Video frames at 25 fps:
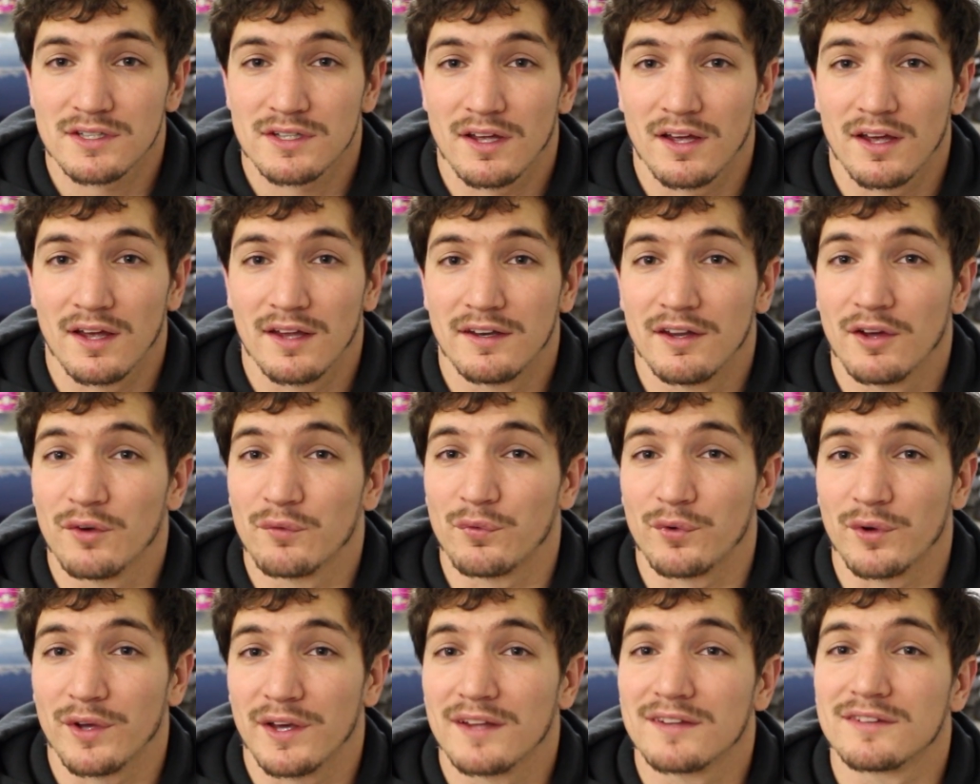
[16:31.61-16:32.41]

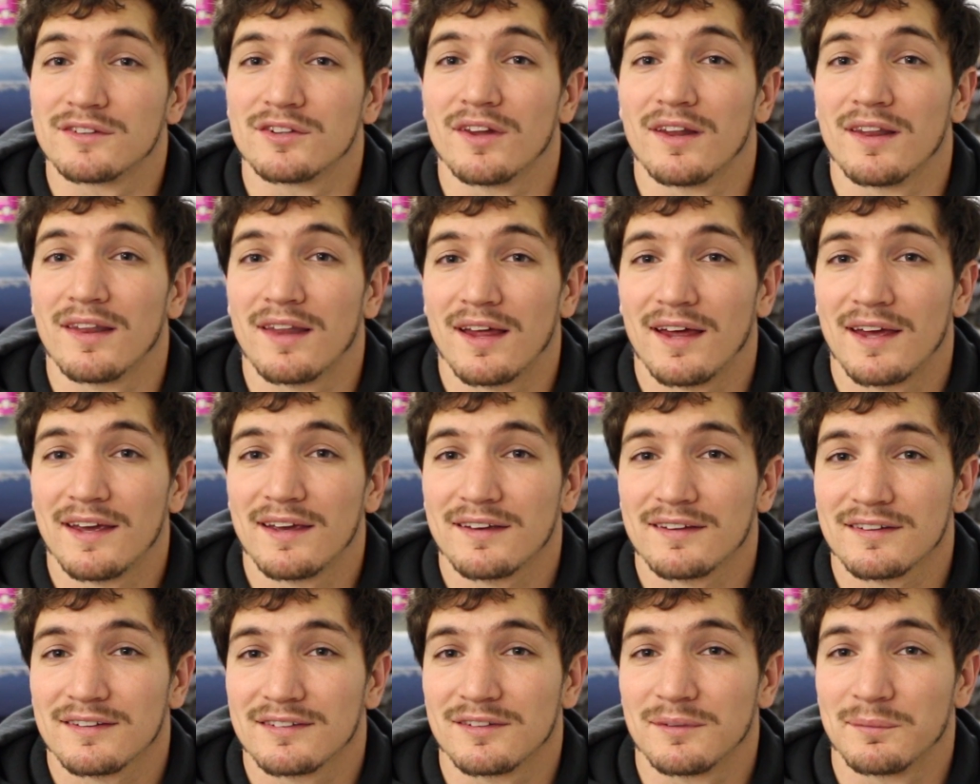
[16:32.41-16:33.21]
Don't forget to
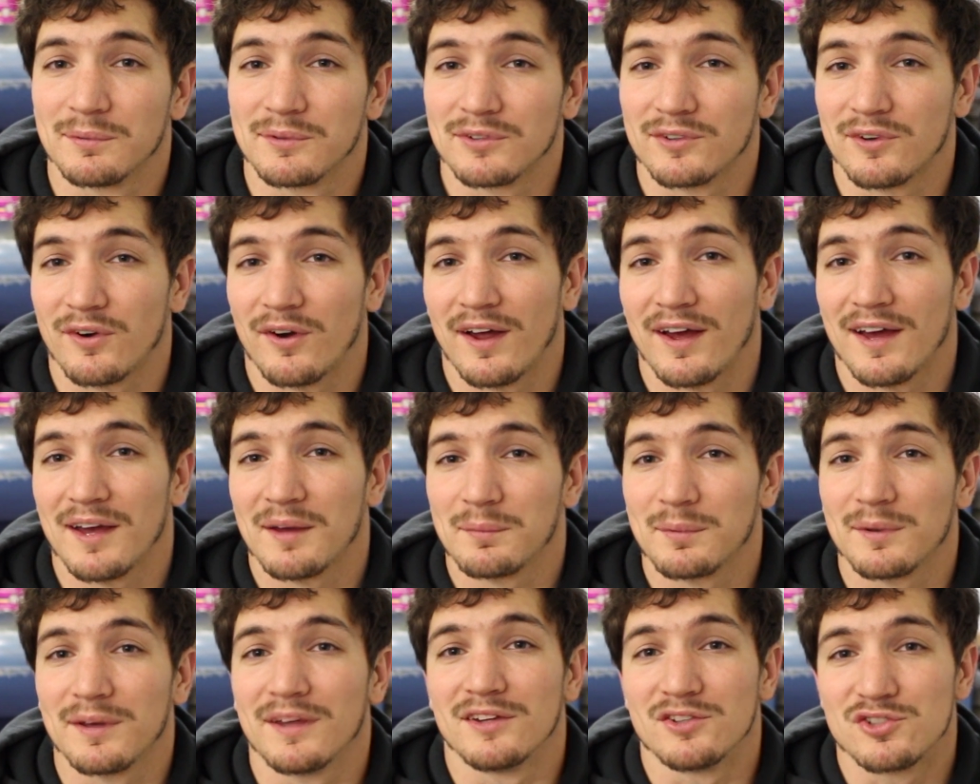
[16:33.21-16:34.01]
like,
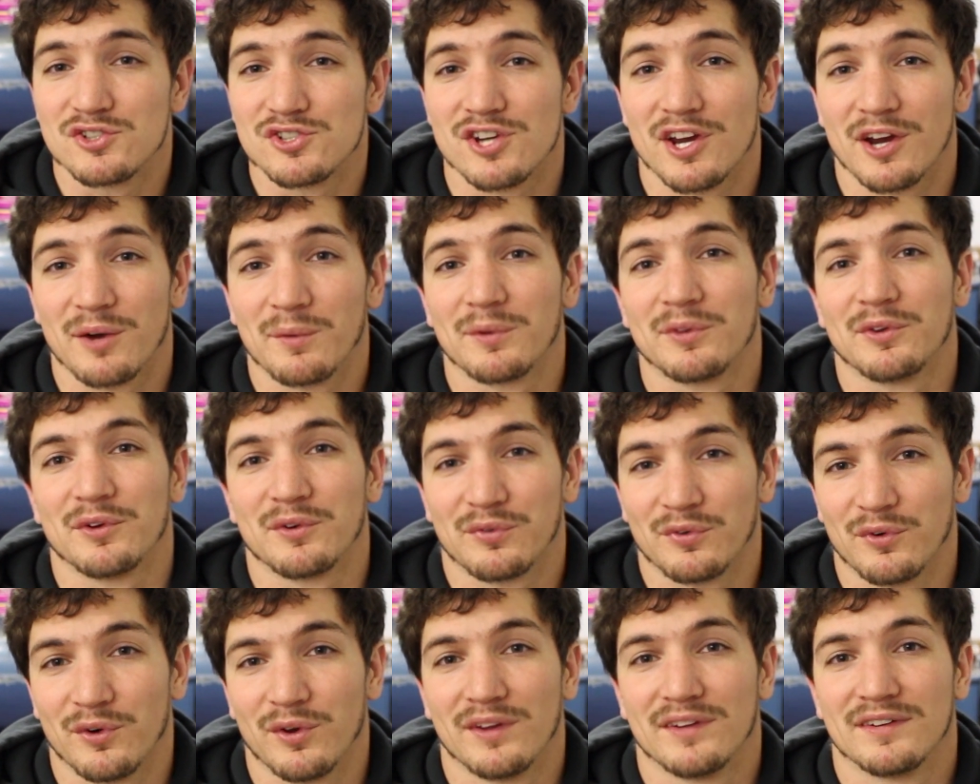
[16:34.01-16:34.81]
subscribe, and share with
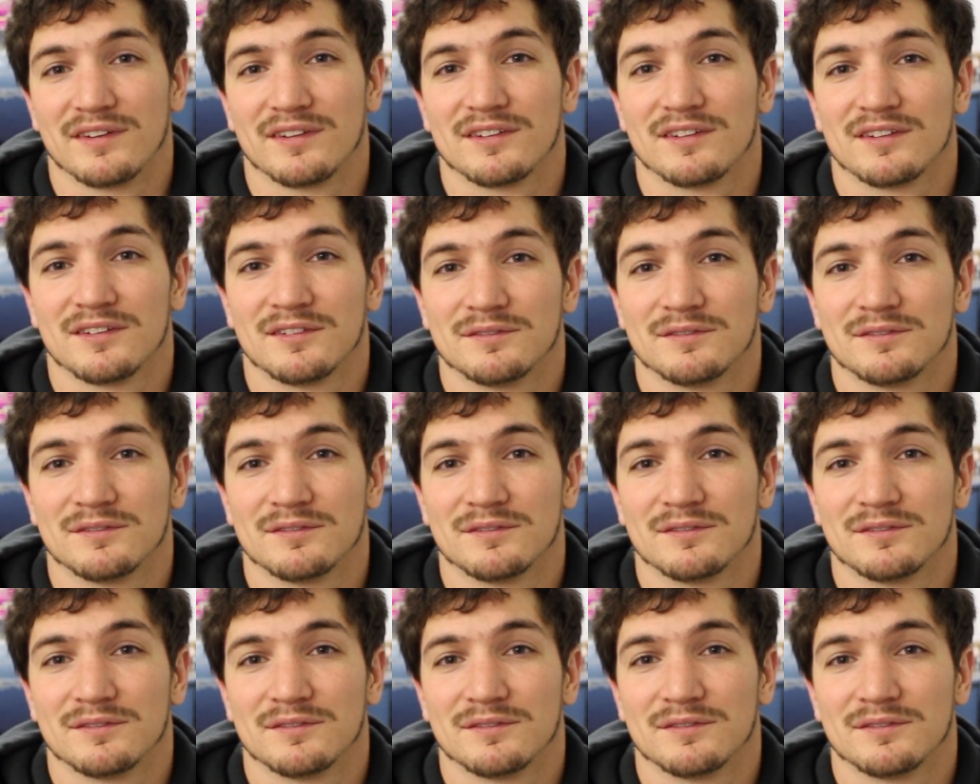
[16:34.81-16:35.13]
your friends.